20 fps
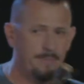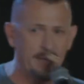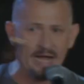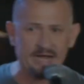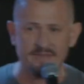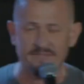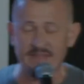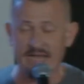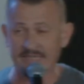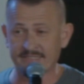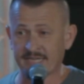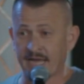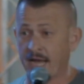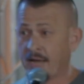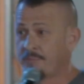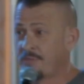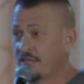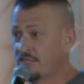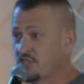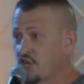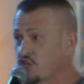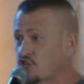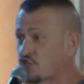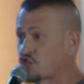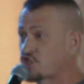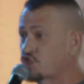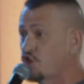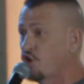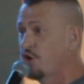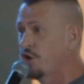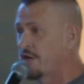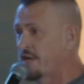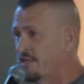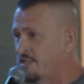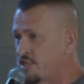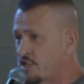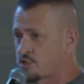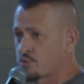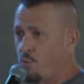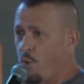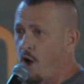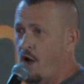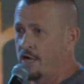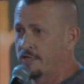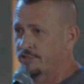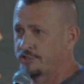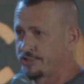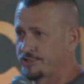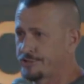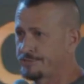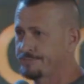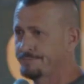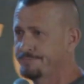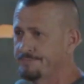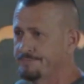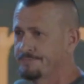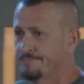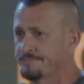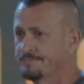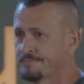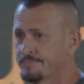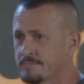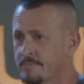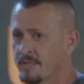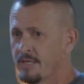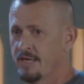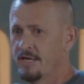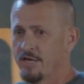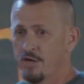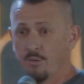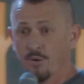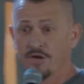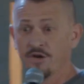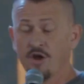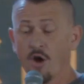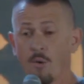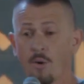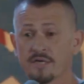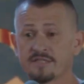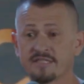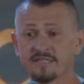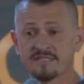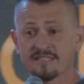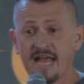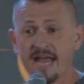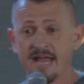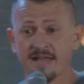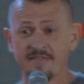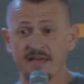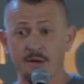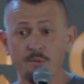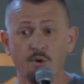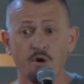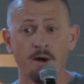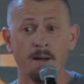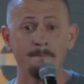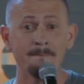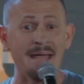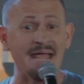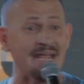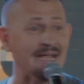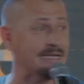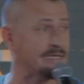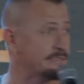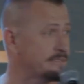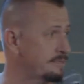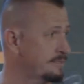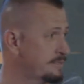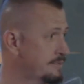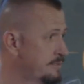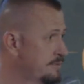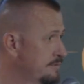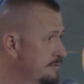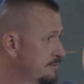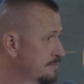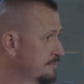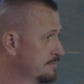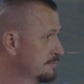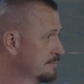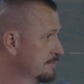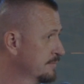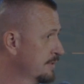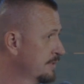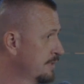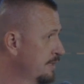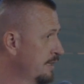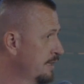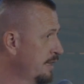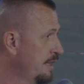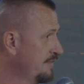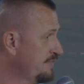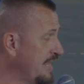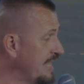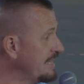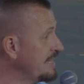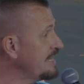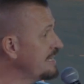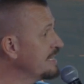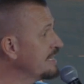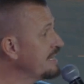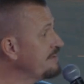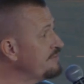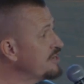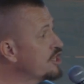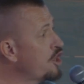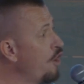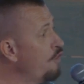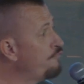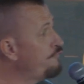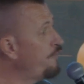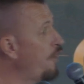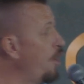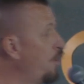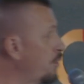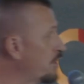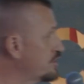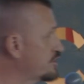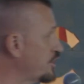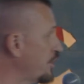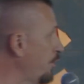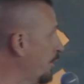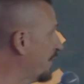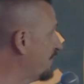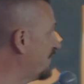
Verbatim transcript: back in that time that just stood and just watched. You wouldn't know what to say. They were amazed. They didn't even go forward to